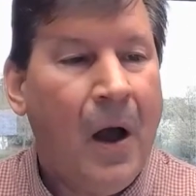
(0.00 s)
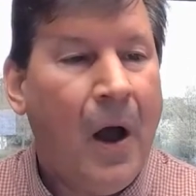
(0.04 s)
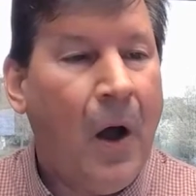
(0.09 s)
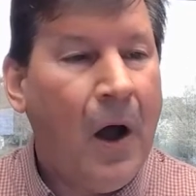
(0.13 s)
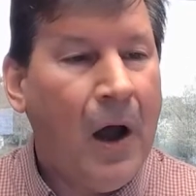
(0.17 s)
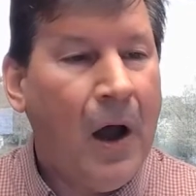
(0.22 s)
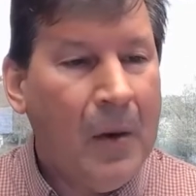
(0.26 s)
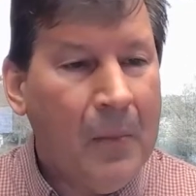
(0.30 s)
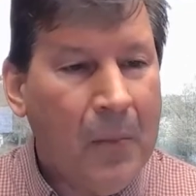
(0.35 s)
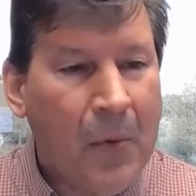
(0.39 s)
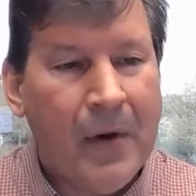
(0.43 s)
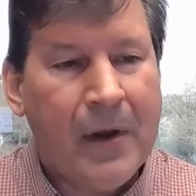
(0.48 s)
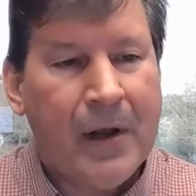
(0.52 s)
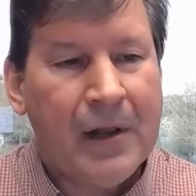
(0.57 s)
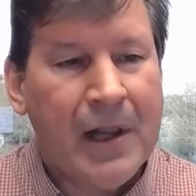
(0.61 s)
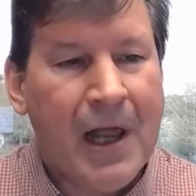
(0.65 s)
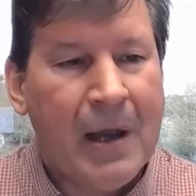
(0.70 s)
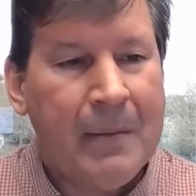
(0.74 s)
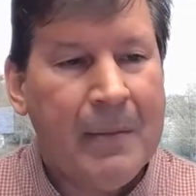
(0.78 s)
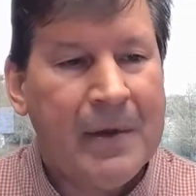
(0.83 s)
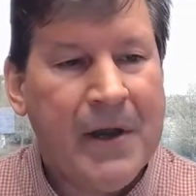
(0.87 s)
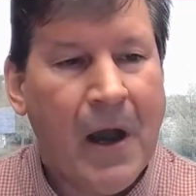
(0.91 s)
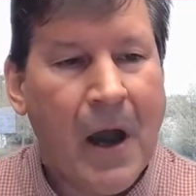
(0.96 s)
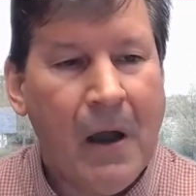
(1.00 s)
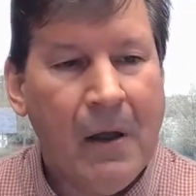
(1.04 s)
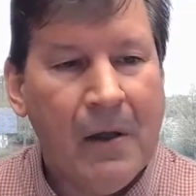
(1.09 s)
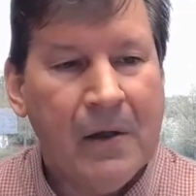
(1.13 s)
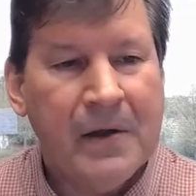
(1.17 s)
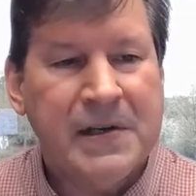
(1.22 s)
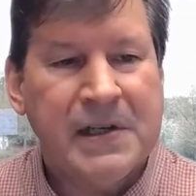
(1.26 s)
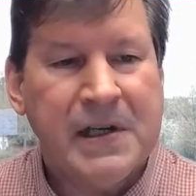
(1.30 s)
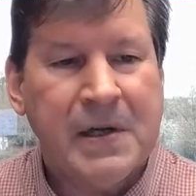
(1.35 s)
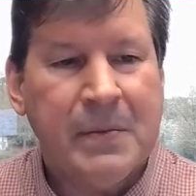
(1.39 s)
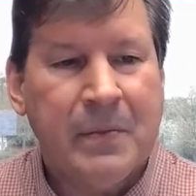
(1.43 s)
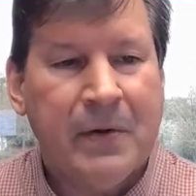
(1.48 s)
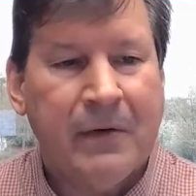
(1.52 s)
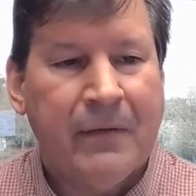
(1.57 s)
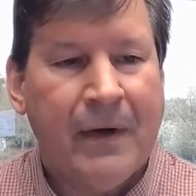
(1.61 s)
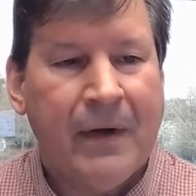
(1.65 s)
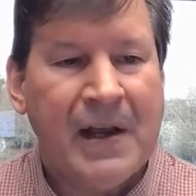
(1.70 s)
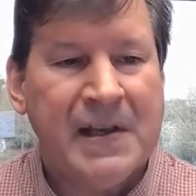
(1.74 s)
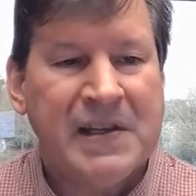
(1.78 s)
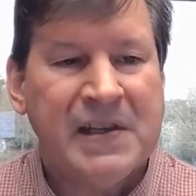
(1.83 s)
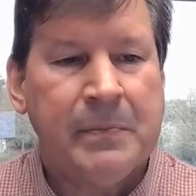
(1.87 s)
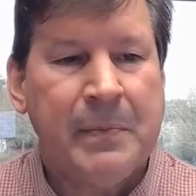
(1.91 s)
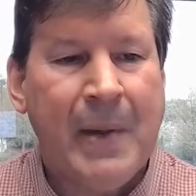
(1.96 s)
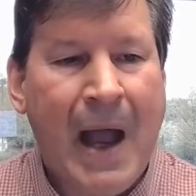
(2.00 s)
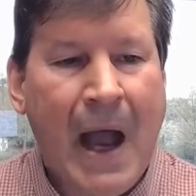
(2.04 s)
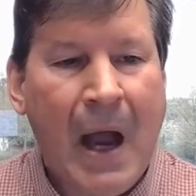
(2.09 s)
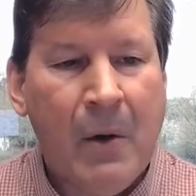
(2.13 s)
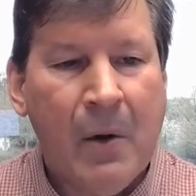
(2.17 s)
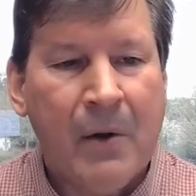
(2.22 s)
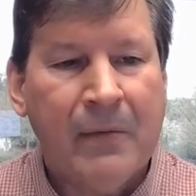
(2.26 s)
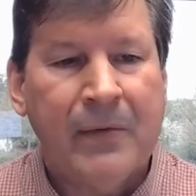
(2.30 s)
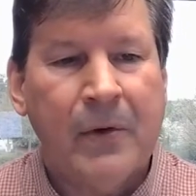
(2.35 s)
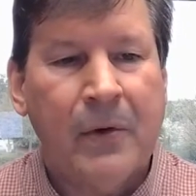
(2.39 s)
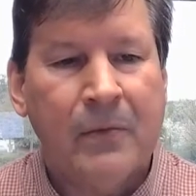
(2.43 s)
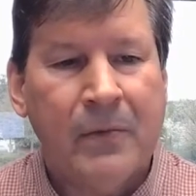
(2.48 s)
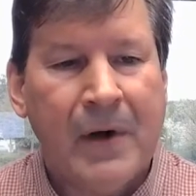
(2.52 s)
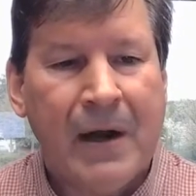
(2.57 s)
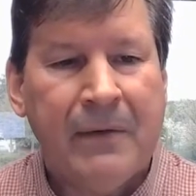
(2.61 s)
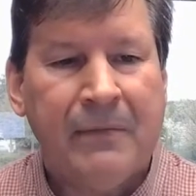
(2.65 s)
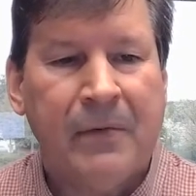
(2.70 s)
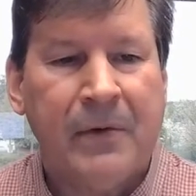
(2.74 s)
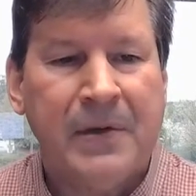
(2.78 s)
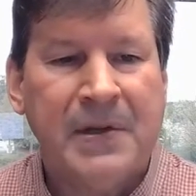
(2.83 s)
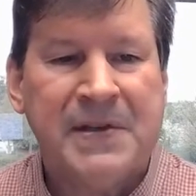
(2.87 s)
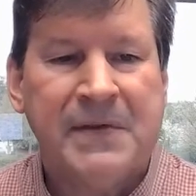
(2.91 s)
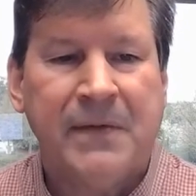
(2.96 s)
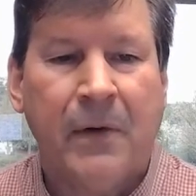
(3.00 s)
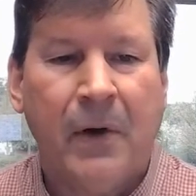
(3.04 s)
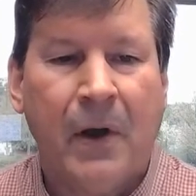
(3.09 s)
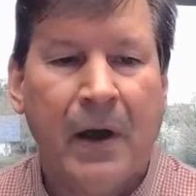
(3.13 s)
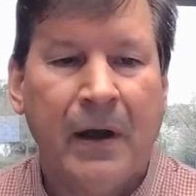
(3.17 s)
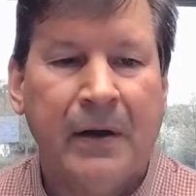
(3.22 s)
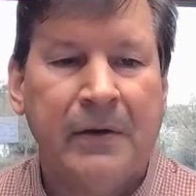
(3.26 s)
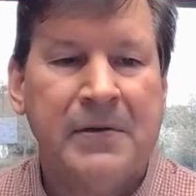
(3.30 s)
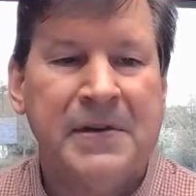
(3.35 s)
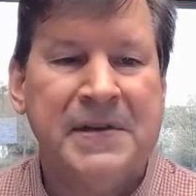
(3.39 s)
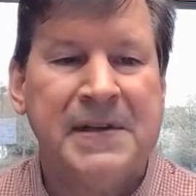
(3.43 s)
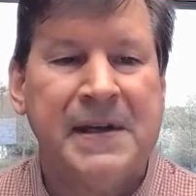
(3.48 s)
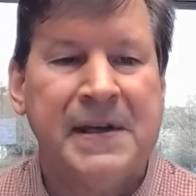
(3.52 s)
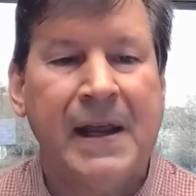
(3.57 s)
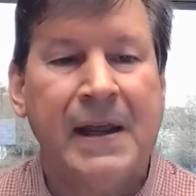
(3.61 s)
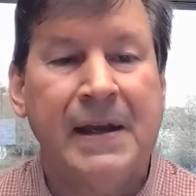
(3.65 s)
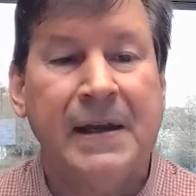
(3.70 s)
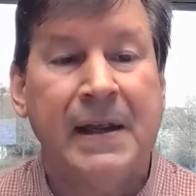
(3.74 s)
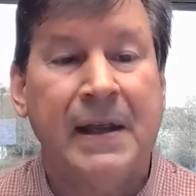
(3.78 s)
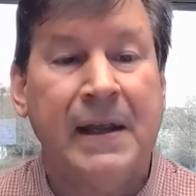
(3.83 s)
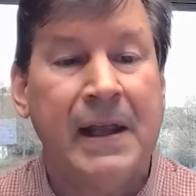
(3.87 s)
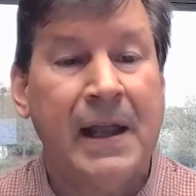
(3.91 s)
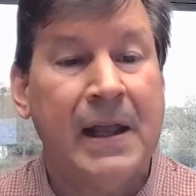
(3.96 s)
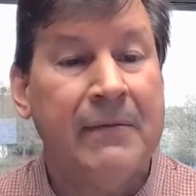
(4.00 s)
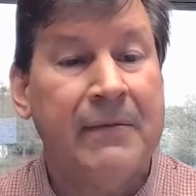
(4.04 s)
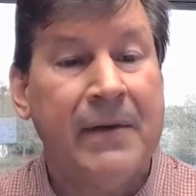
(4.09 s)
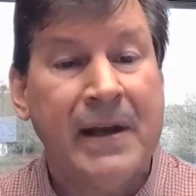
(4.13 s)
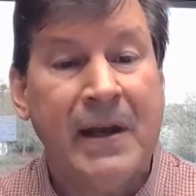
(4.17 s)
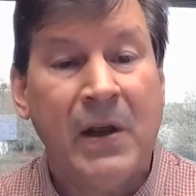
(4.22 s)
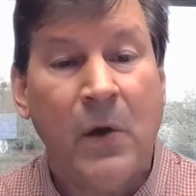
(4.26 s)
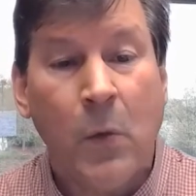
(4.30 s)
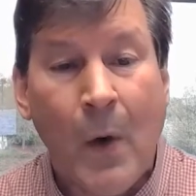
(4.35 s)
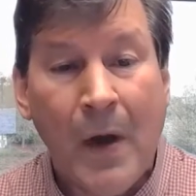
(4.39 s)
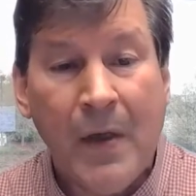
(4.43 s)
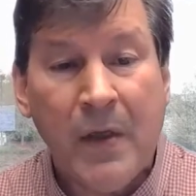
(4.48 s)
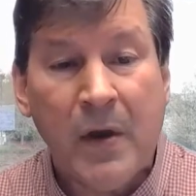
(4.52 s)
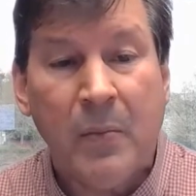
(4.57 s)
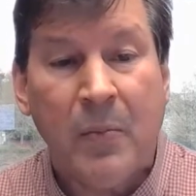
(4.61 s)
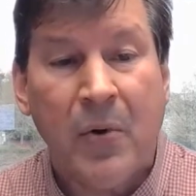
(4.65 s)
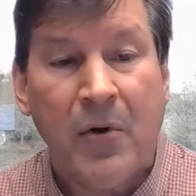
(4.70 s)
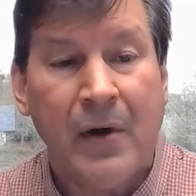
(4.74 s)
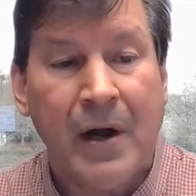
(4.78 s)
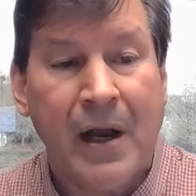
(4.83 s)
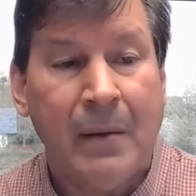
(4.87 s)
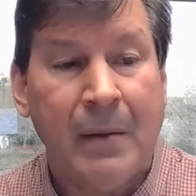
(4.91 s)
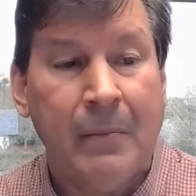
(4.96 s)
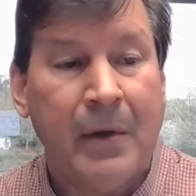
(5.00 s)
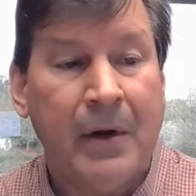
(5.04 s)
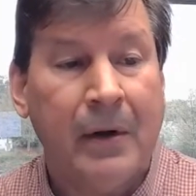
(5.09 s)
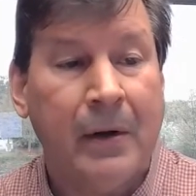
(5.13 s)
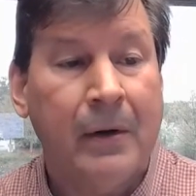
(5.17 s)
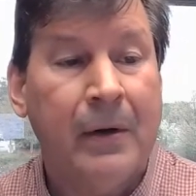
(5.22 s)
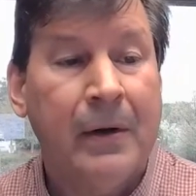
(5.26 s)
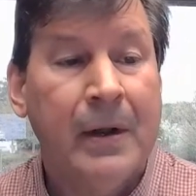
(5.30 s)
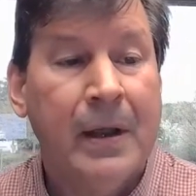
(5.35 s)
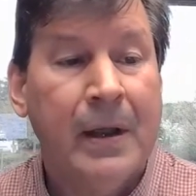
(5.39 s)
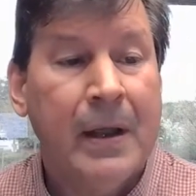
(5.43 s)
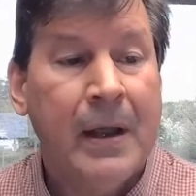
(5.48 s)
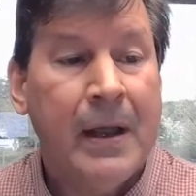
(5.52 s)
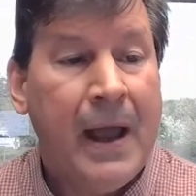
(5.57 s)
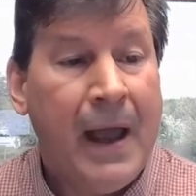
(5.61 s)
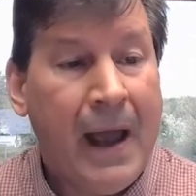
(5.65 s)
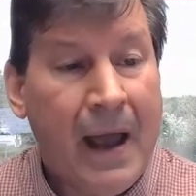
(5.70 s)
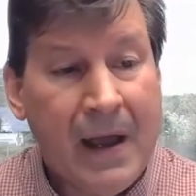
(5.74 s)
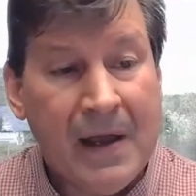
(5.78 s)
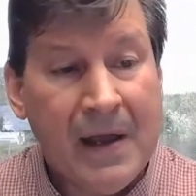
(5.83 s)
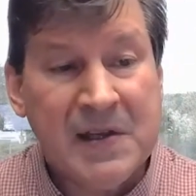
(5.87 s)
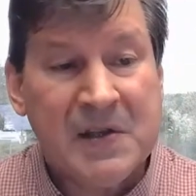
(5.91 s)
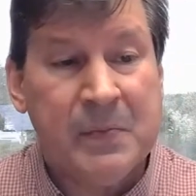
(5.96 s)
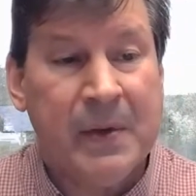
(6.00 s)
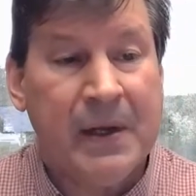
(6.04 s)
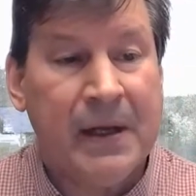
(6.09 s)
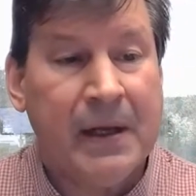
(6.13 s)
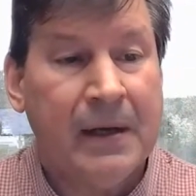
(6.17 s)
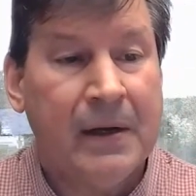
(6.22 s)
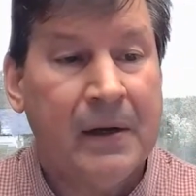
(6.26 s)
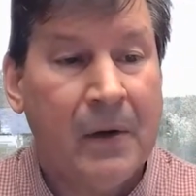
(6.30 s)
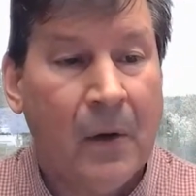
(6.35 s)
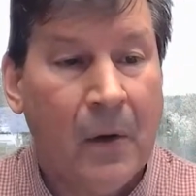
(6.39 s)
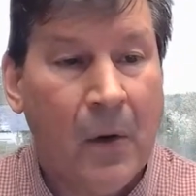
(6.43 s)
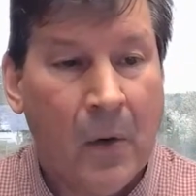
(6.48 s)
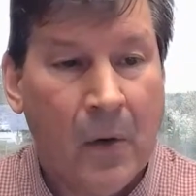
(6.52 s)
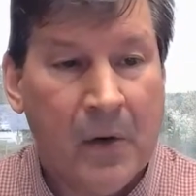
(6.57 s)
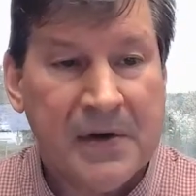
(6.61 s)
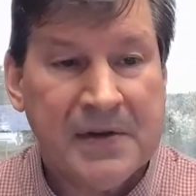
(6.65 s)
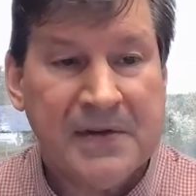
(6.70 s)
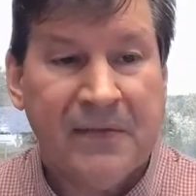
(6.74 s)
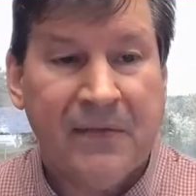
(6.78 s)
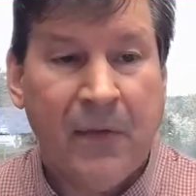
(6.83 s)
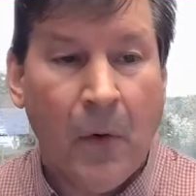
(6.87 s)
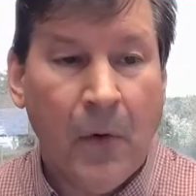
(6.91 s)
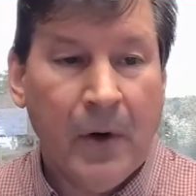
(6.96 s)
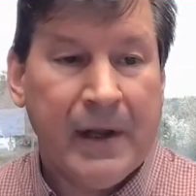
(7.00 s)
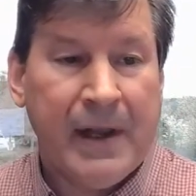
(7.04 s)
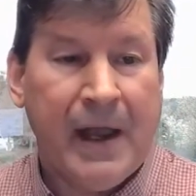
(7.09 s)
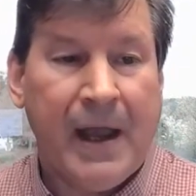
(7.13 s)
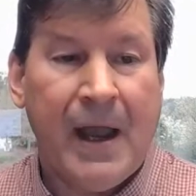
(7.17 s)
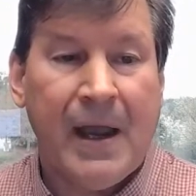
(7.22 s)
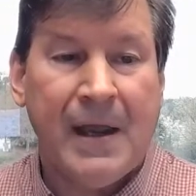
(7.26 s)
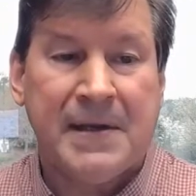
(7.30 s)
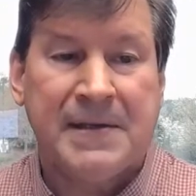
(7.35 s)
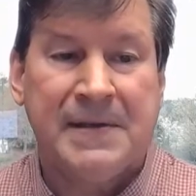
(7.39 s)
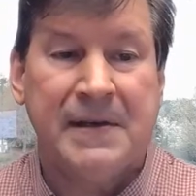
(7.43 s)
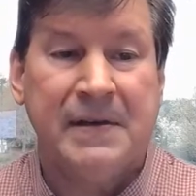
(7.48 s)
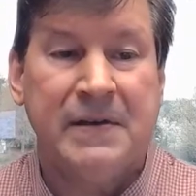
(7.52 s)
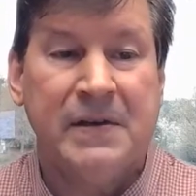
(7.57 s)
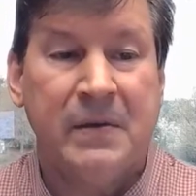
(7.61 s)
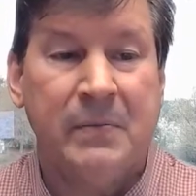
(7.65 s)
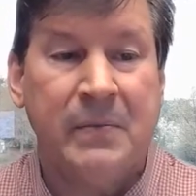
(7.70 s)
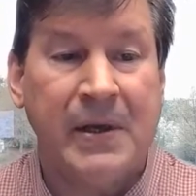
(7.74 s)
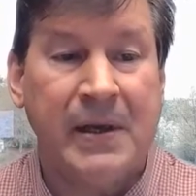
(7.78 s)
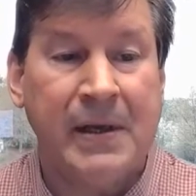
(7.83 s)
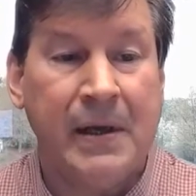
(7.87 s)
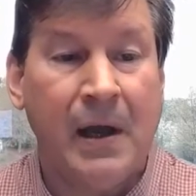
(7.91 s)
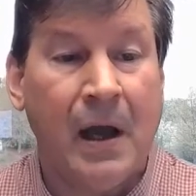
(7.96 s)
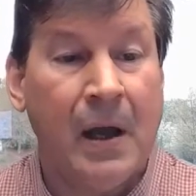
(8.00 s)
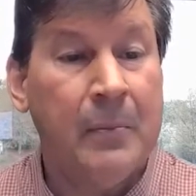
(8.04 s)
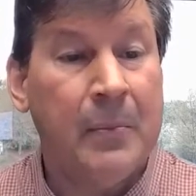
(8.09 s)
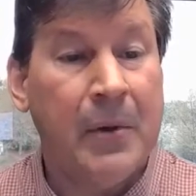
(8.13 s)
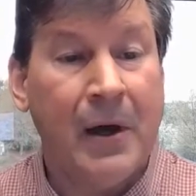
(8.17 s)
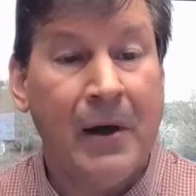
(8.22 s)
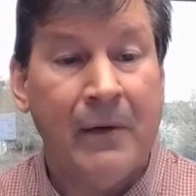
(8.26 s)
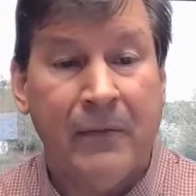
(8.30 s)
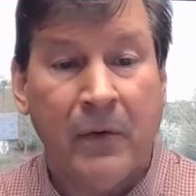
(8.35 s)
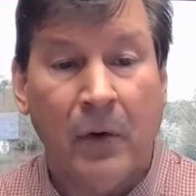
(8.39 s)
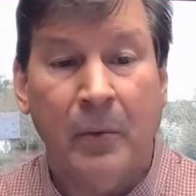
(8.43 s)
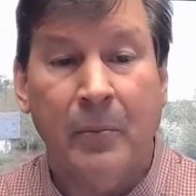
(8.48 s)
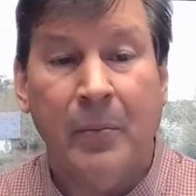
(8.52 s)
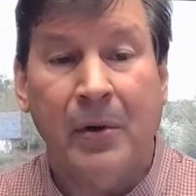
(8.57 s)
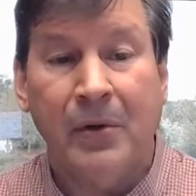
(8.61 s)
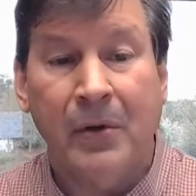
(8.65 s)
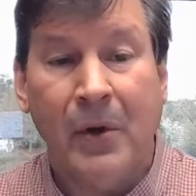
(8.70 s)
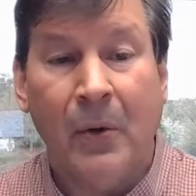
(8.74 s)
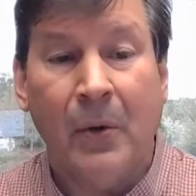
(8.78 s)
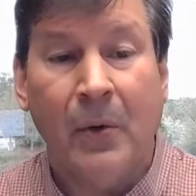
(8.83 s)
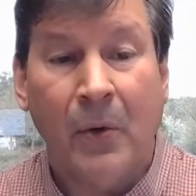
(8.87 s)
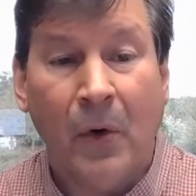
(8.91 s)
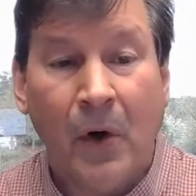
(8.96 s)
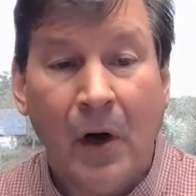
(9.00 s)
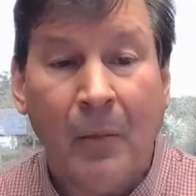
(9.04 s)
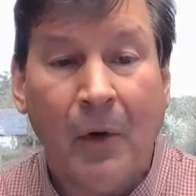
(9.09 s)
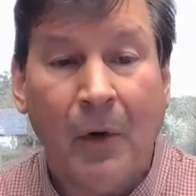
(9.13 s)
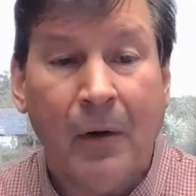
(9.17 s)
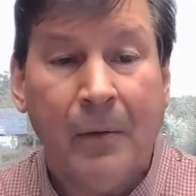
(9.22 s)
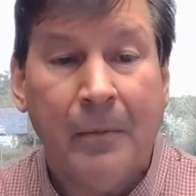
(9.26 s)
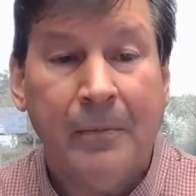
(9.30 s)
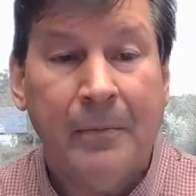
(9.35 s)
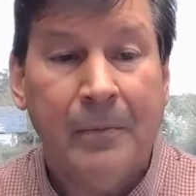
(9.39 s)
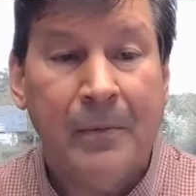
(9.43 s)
OnPoint Climatology provides a powerful reference for understanding if any weather parameter has been or is forecasted to be above or below normal.